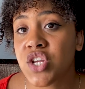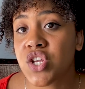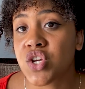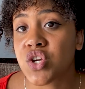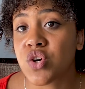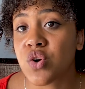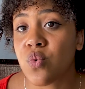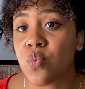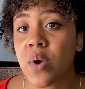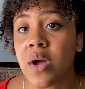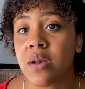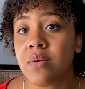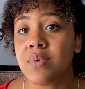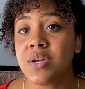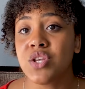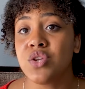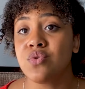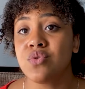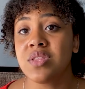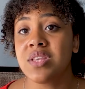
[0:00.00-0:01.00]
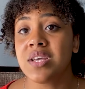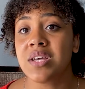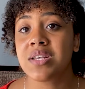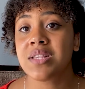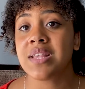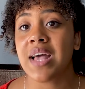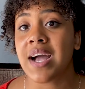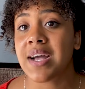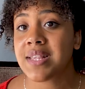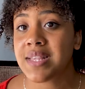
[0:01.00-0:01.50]
do when we do the
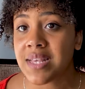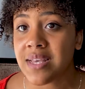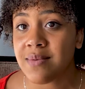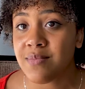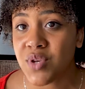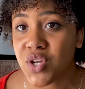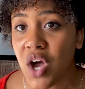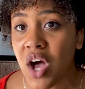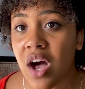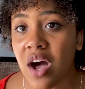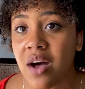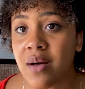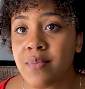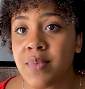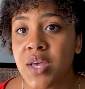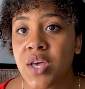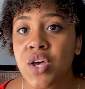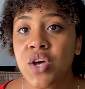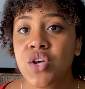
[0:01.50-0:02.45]
exact same job.